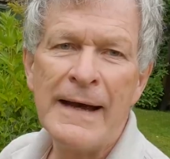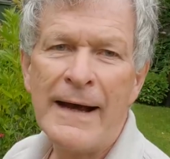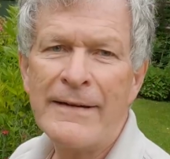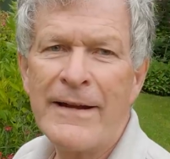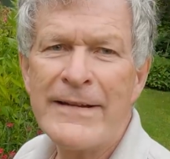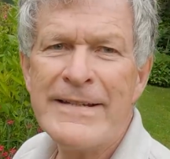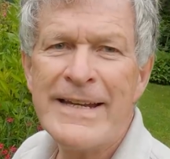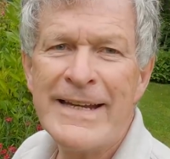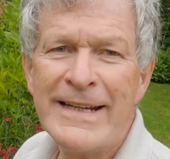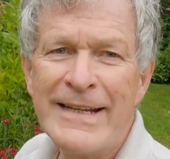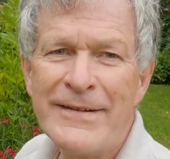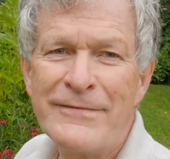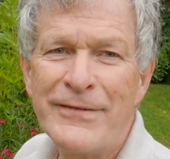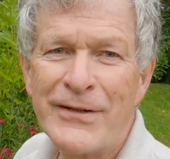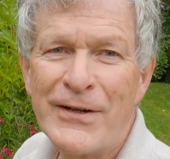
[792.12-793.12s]
And I nearly
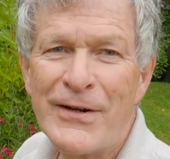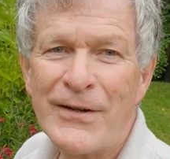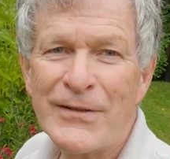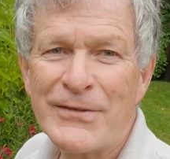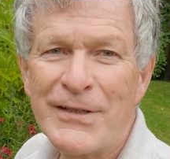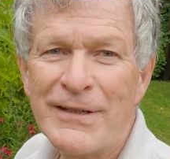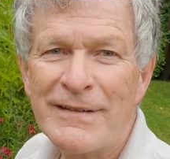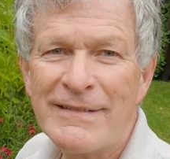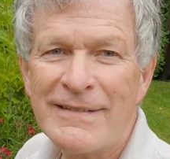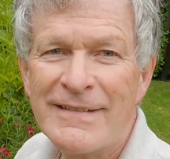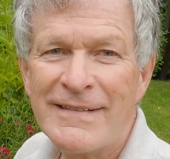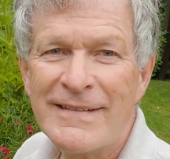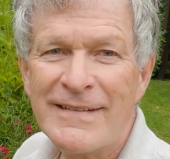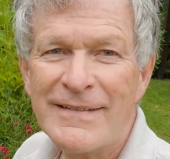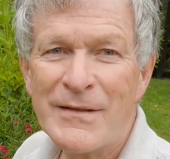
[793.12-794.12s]
forgot,
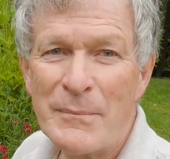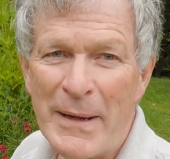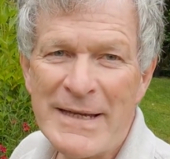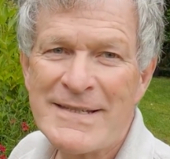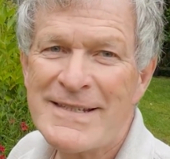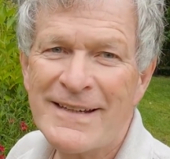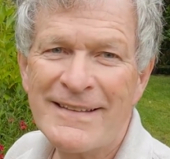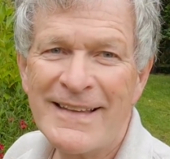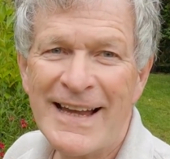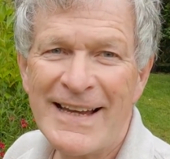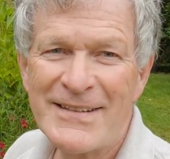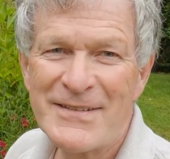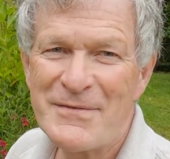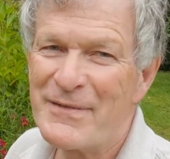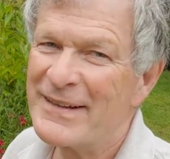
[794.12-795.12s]
the best till
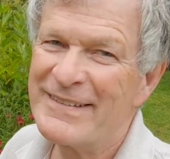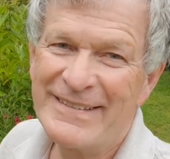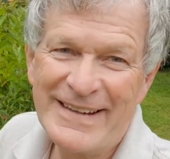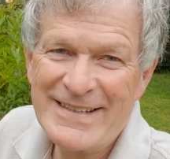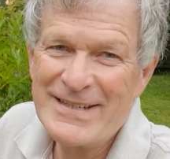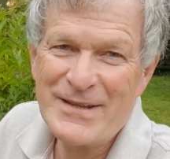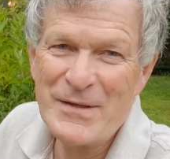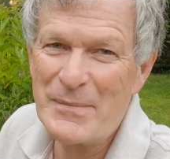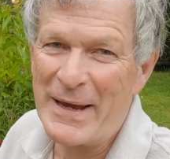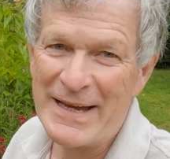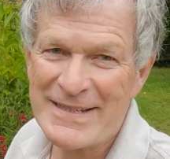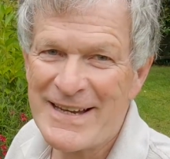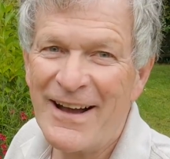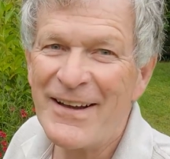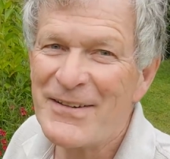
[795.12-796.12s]
last. Is it the
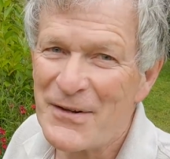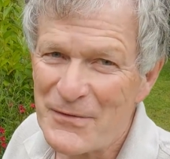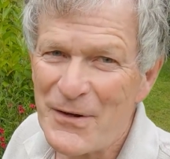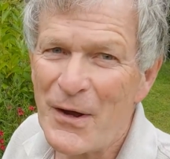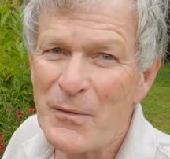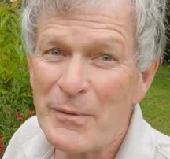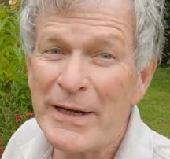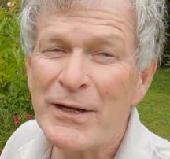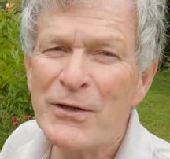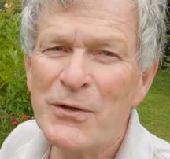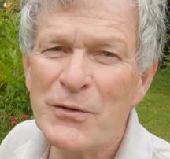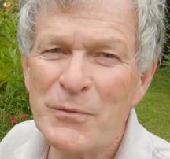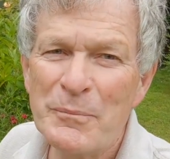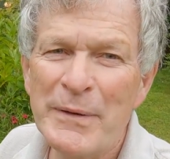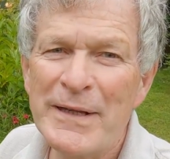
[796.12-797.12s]
best? I don't know, but it
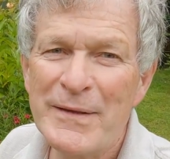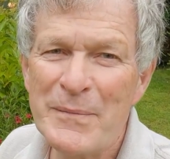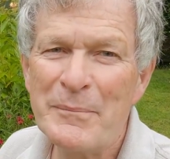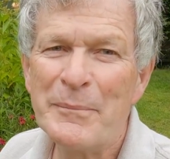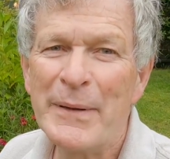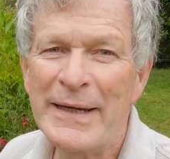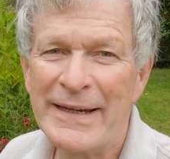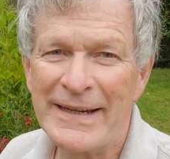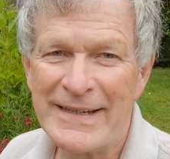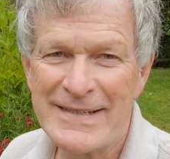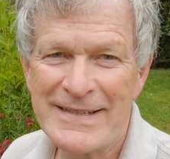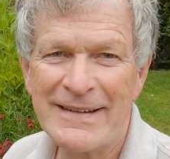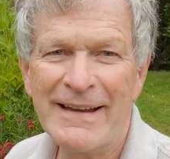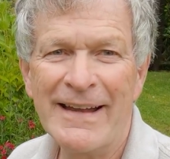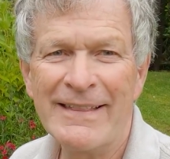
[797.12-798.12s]
could be the
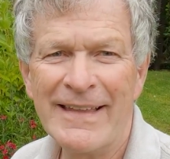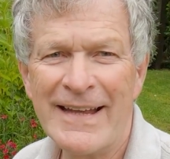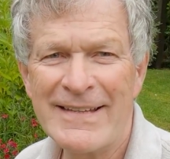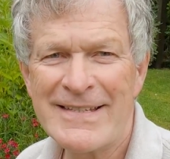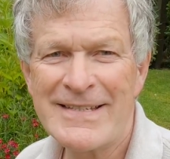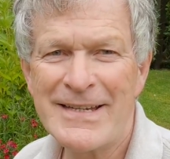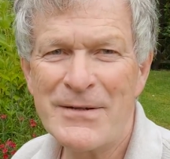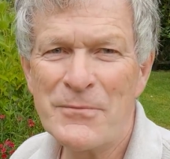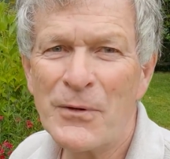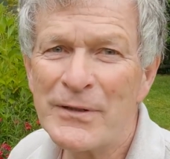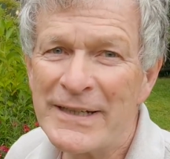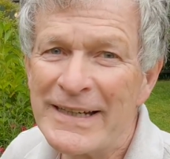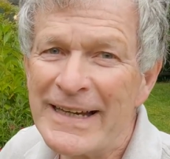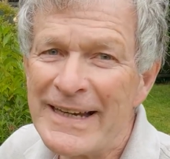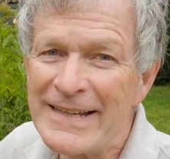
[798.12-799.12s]
biggest, and let's see what
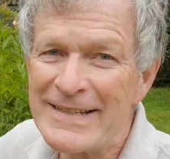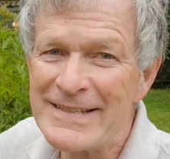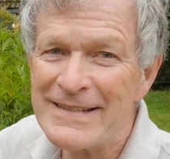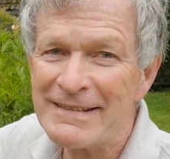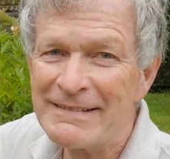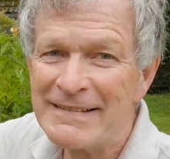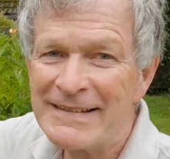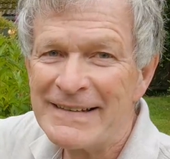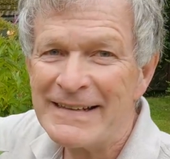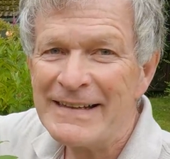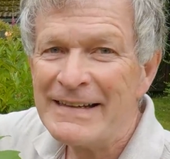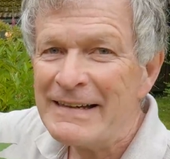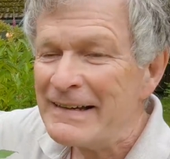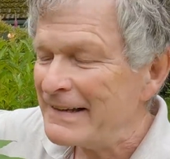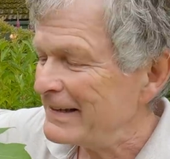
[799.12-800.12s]
it is.
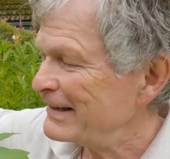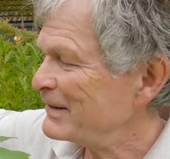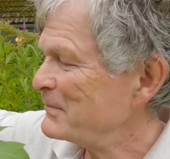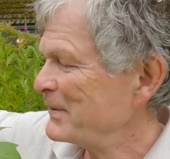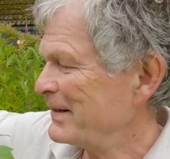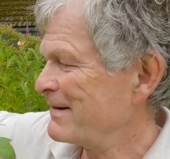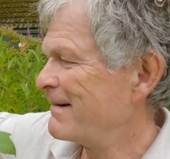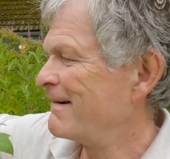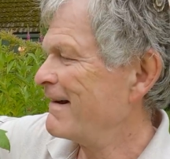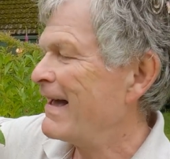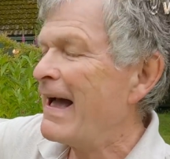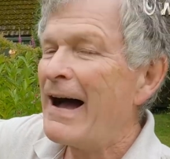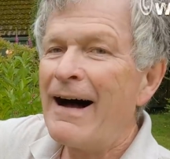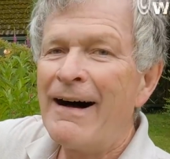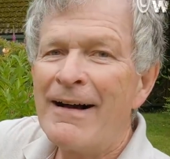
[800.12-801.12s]
Here we are.
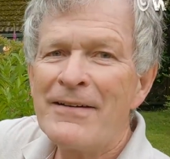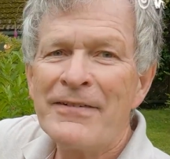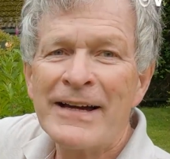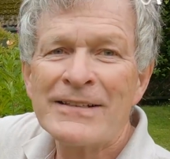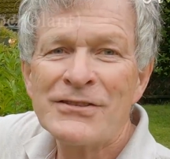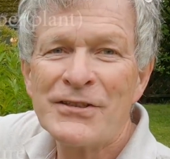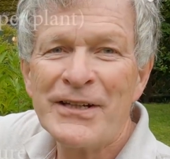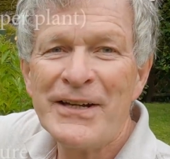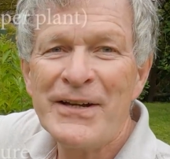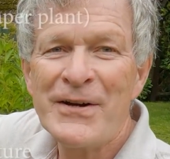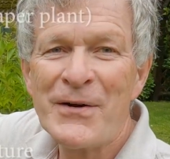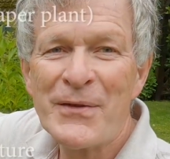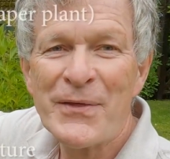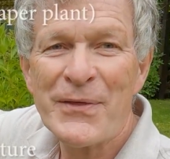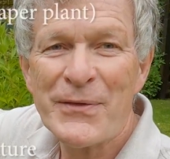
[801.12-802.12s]
I've actually
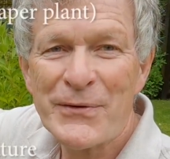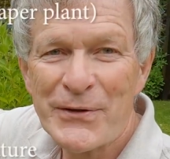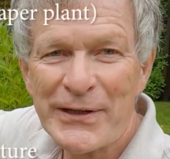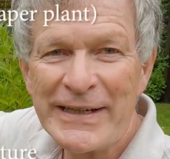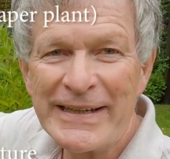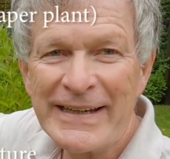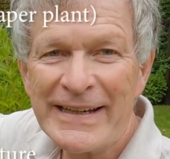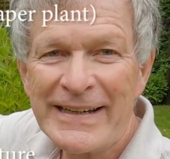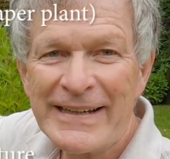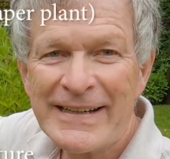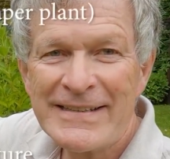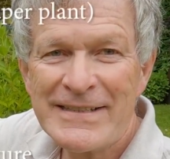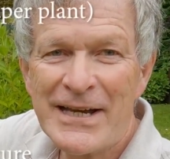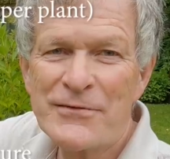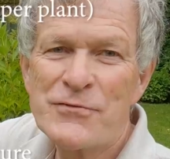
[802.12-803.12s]
got 3
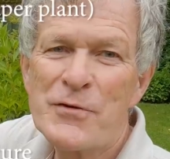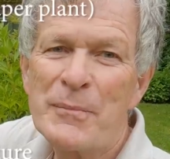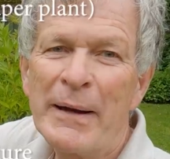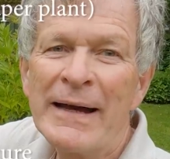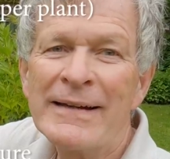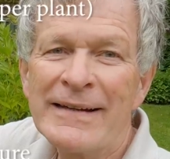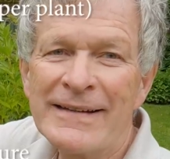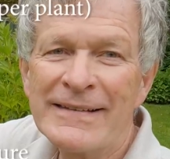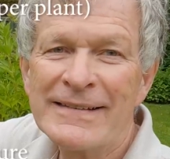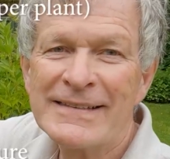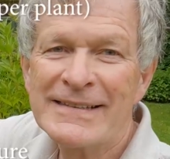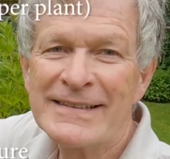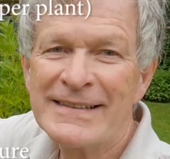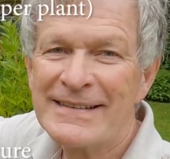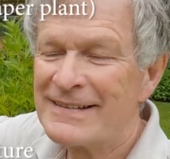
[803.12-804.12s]
Tetrapanax,